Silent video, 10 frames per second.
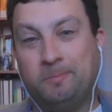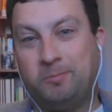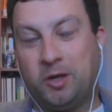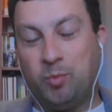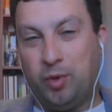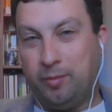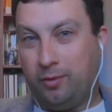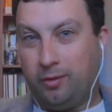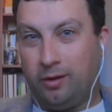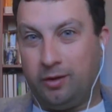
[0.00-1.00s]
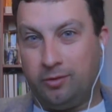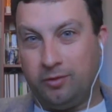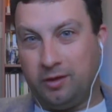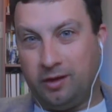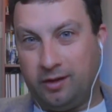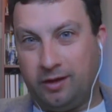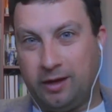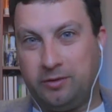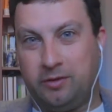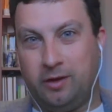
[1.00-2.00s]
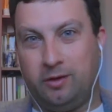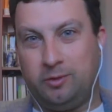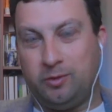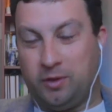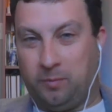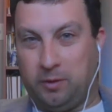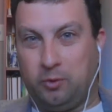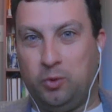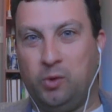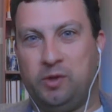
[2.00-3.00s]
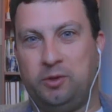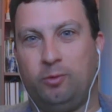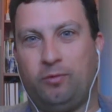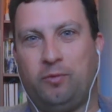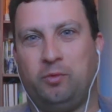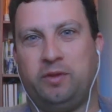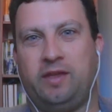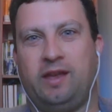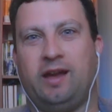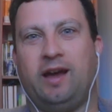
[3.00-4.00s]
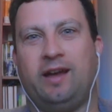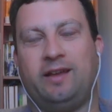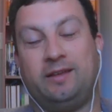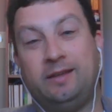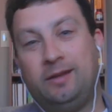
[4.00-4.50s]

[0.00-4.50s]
some people are under the gun out there to do something cool and useful with AI.